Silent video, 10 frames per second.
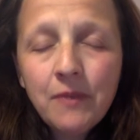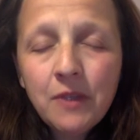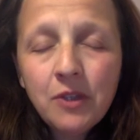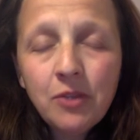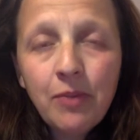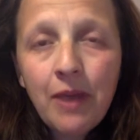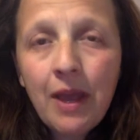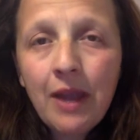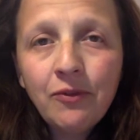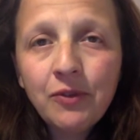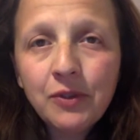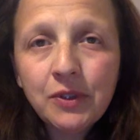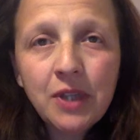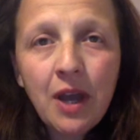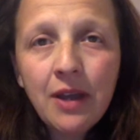such a painful
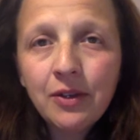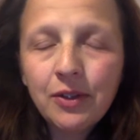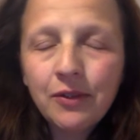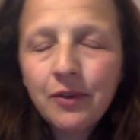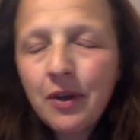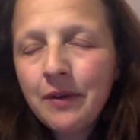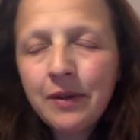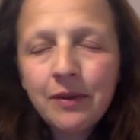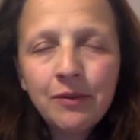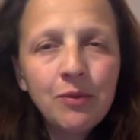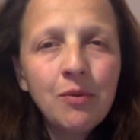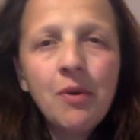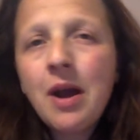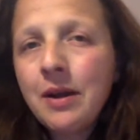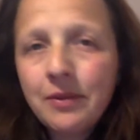cycle of going
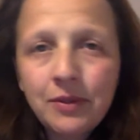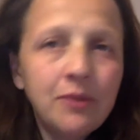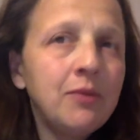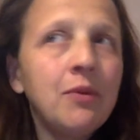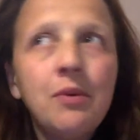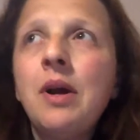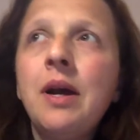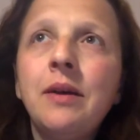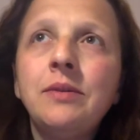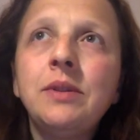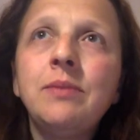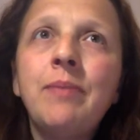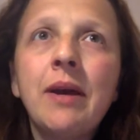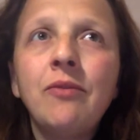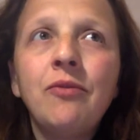round and round,
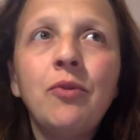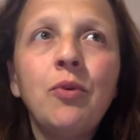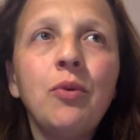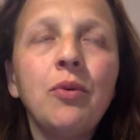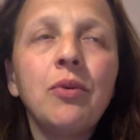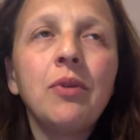back and forth.